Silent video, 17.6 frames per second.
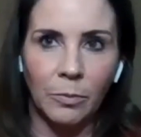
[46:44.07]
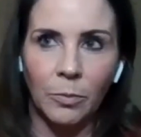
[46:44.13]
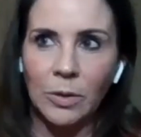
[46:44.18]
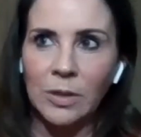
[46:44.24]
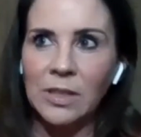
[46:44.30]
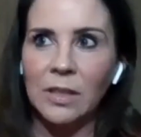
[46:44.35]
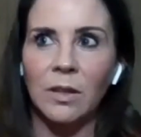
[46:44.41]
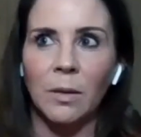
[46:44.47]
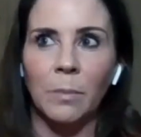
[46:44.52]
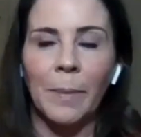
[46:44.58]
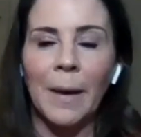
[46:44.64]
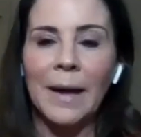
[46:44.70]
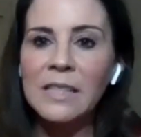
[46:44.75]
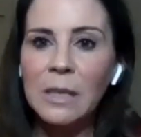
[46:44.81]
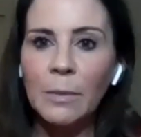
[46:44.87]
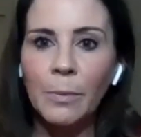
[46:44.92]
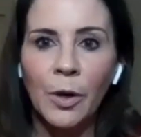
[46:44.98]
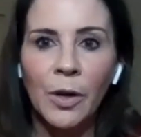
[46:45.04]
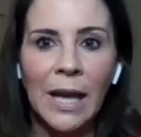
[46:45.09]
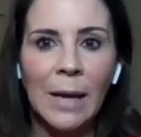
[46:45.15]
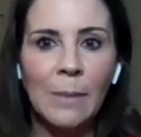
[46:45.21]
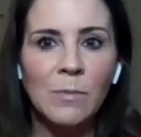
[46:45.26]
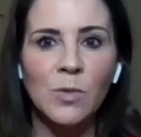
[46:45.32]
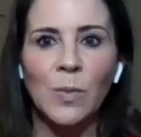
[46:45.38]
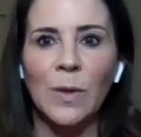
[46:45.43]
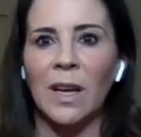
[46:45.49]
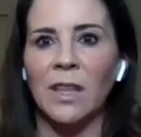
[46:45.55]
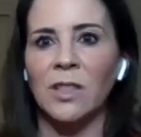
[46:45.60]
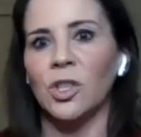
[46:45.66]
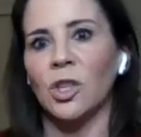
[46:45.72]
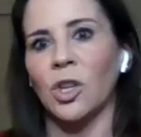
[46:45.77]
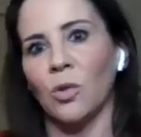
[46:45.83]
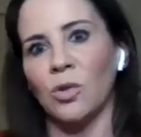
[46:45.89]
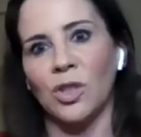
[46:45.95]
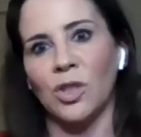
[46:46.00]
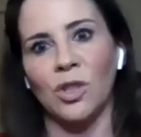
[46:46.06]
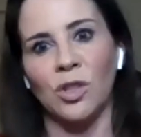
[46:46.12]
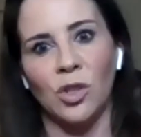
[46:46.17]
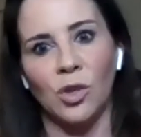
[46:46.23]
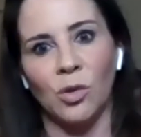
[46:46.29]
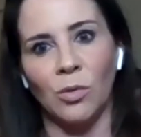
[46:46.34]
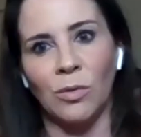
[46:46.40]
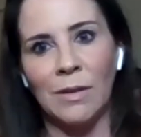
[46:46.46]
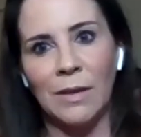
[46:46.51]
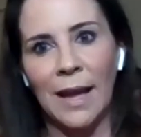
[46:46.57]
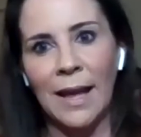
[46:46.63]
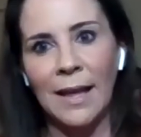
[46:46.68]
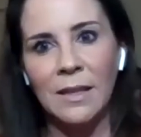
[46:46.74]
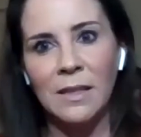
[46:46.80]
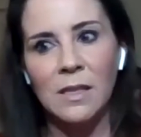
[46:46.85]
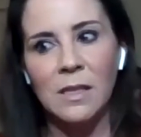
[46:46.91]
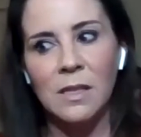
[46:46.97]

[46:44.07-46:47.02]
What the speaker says: We did the basketball games. We got to go to the new Nets